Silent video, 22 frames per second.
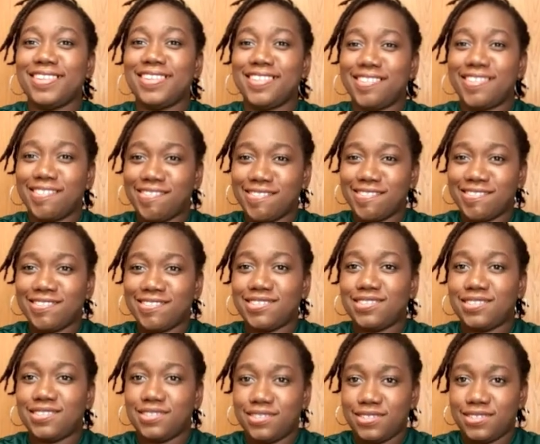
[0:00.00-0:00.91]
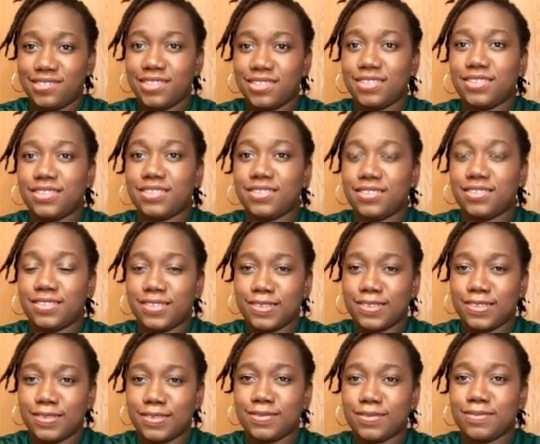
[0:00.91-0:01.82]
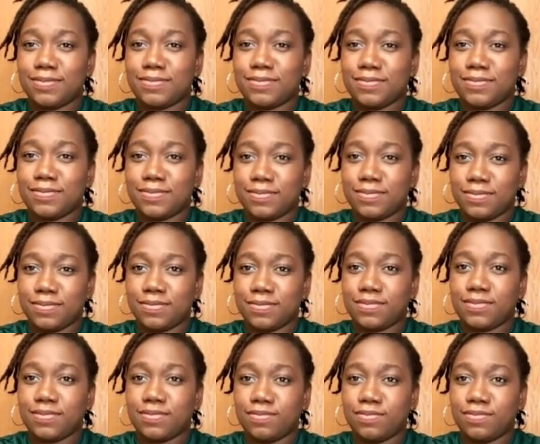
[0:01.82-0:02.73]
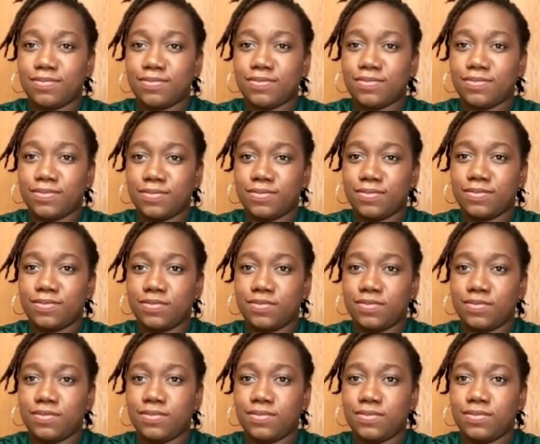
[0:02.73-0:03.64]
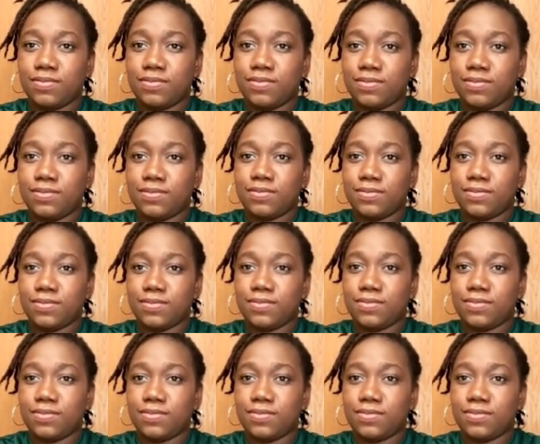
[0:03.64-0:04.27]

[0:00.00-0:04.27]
The person shown says nothing.